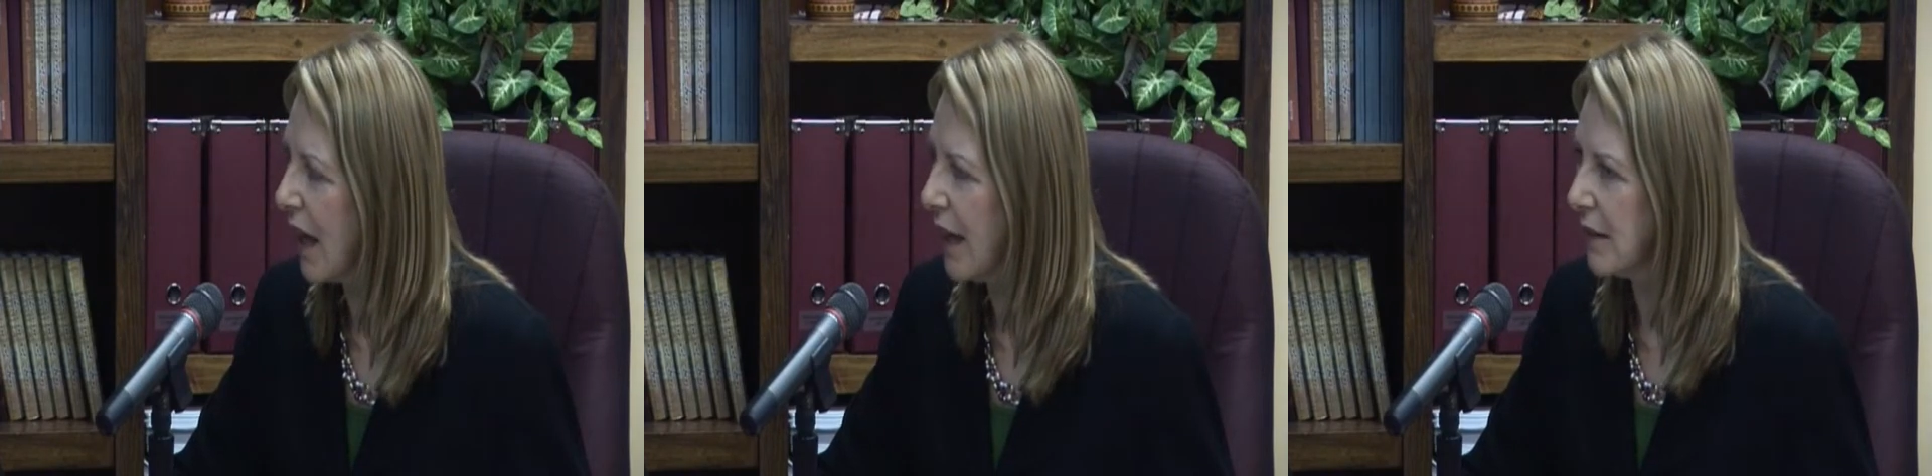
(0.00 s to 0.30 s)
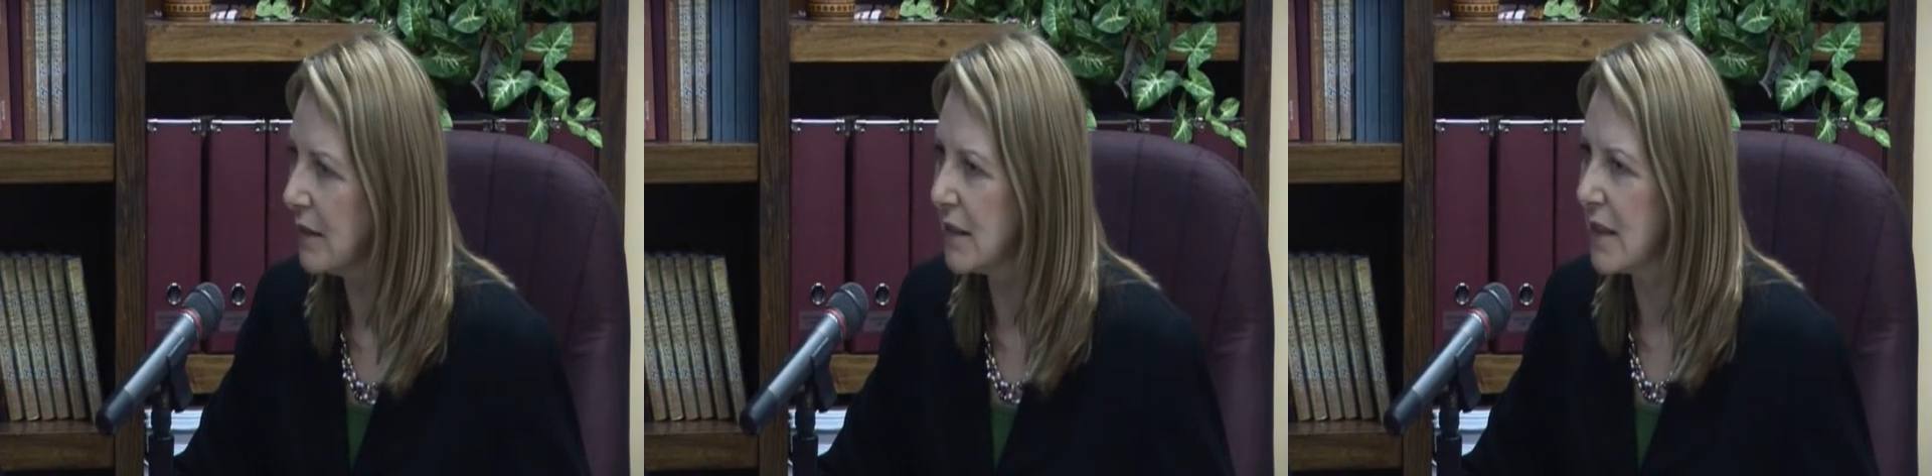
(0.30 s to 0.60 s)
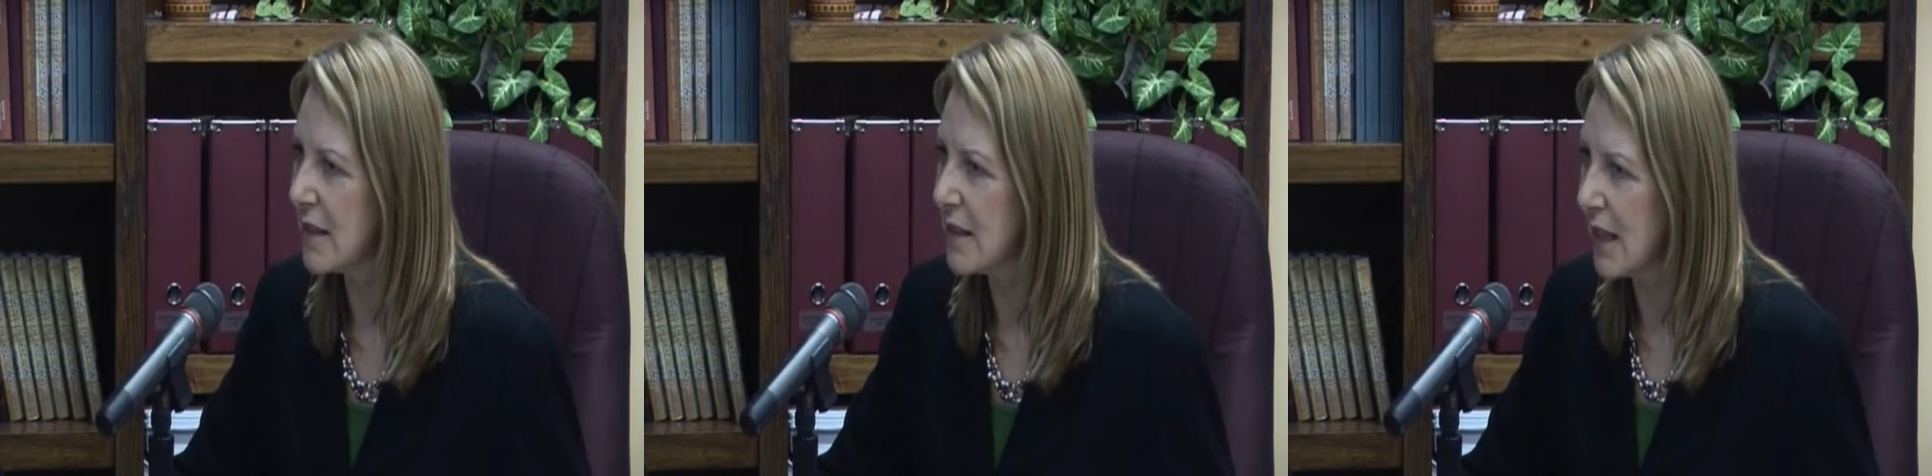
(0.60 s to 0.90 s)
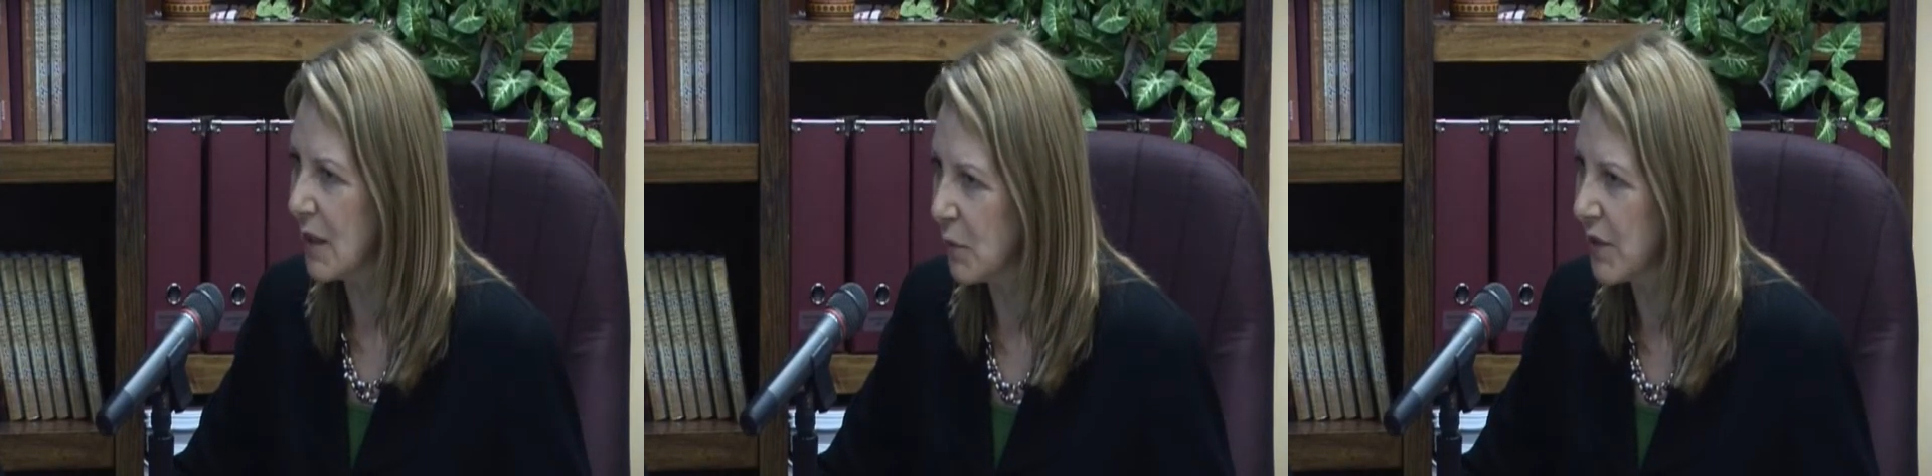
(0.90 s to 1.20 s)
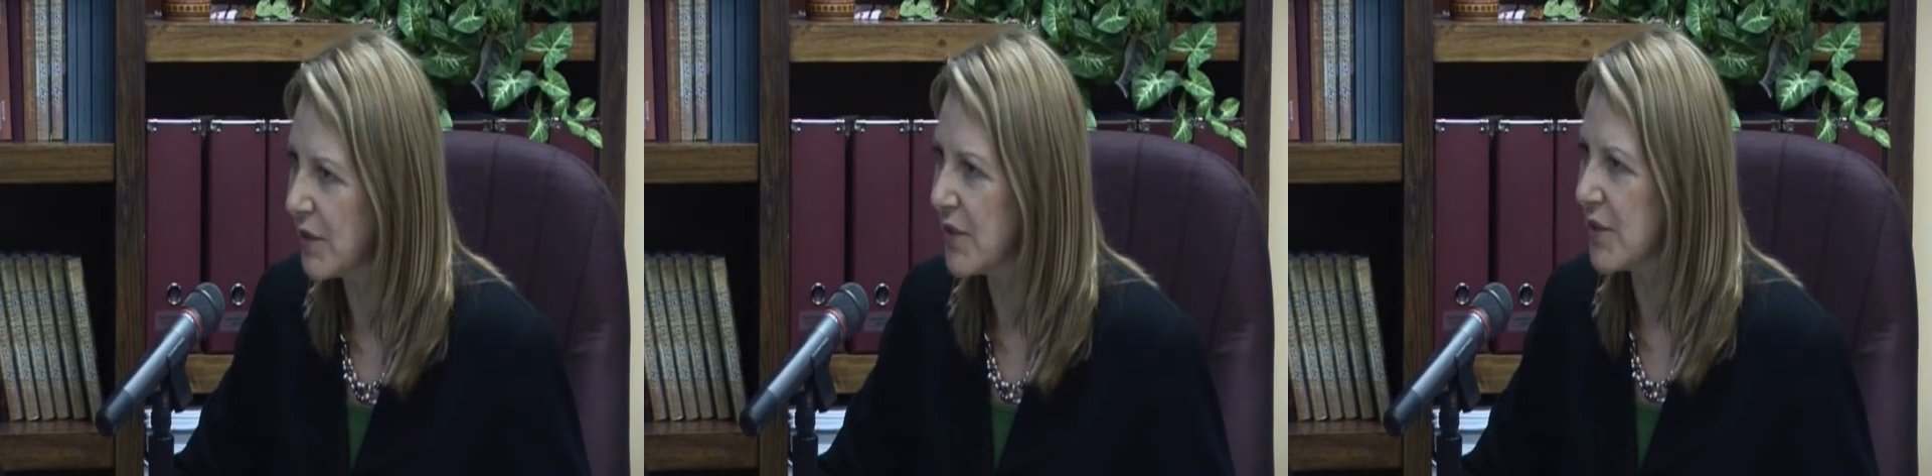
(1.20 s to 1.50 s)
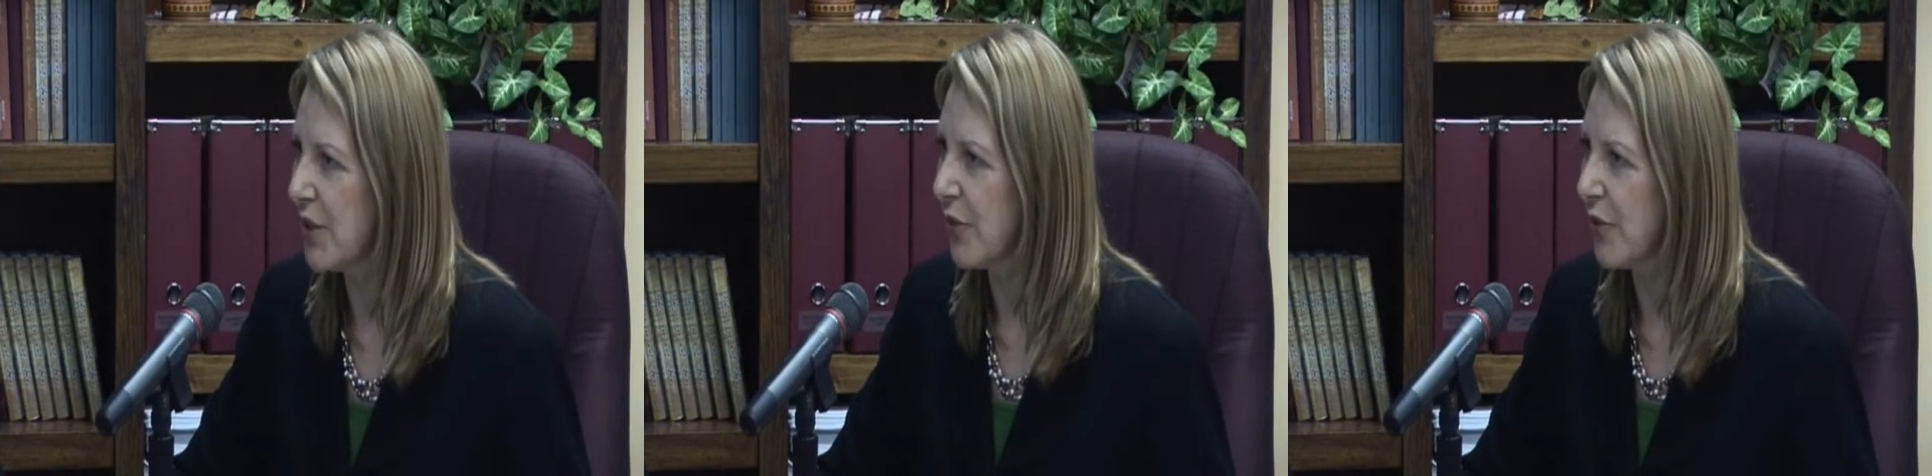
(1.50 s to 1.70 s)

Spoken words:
and statements